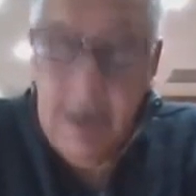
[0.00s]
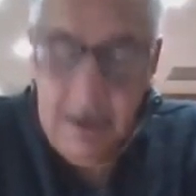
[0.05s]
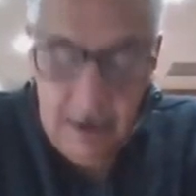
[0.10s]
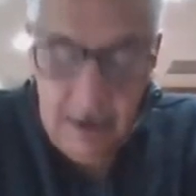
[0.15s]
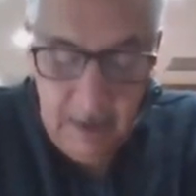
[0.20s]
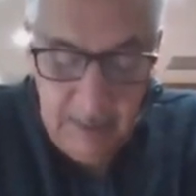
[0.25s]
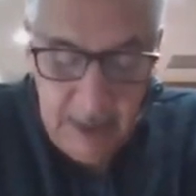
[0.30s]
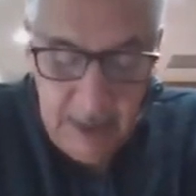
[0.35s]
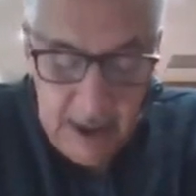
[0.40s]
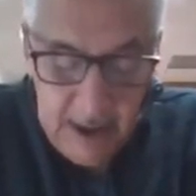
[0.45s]

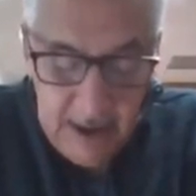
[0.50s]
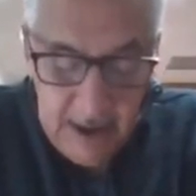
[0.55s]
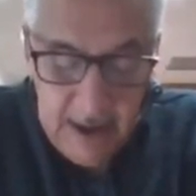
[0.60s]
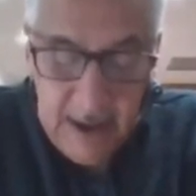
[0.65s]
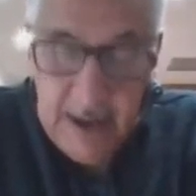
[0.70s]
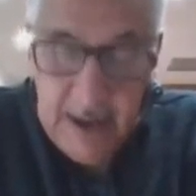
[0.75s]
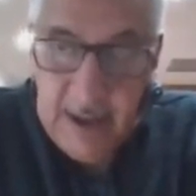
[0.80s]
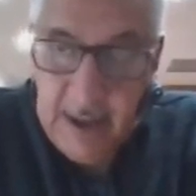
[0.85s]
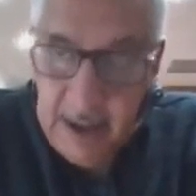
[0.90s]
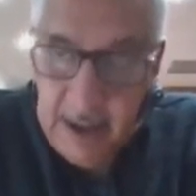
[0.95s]
Joe
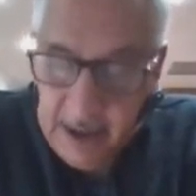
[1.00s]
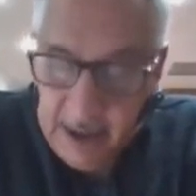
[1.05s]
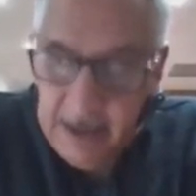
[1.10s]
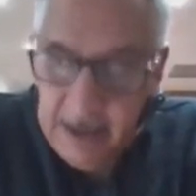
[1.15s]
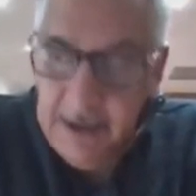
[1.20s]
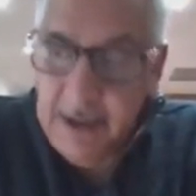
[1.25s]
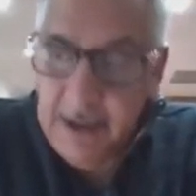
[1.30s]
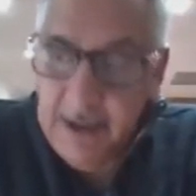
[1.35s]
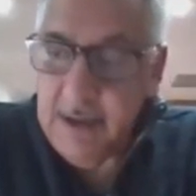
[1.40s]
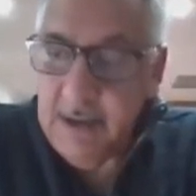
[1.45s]
Phaahla in
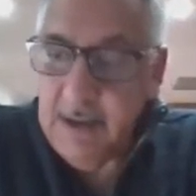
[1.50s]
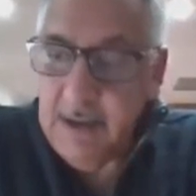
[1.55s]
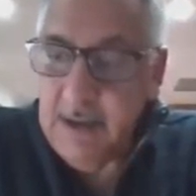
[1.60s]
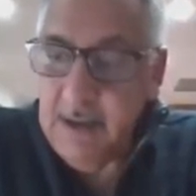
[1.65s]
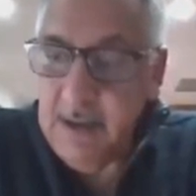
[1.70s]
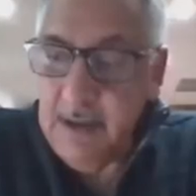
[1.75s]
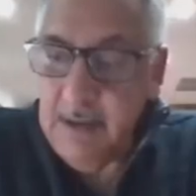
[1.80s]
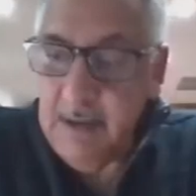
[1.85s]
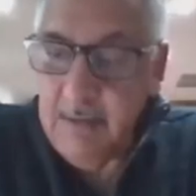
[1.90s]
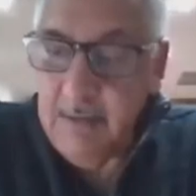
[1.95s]
health,
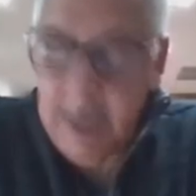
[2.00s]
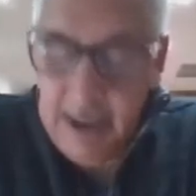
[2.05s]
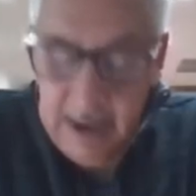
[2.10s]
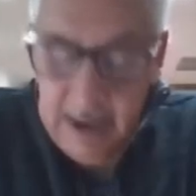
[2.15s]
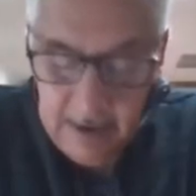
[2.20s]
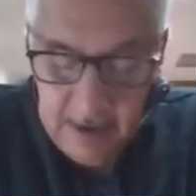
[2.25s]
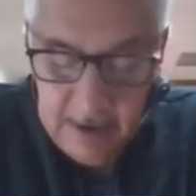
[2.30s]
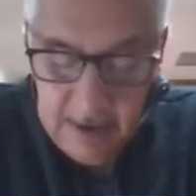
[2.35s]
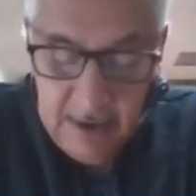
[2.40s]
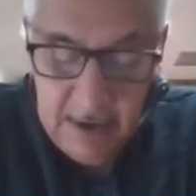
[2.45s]
he's a
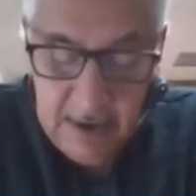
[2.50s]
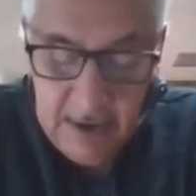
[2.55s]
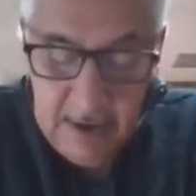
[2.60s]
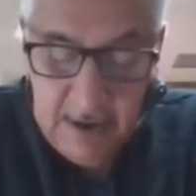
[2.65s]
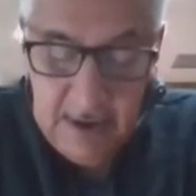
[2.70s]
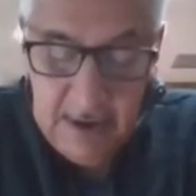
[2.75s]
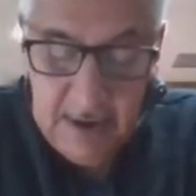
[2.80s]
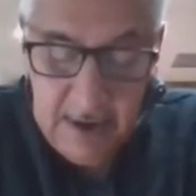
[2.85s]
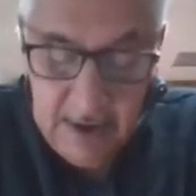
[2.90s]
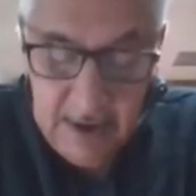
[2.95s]
medical doctor.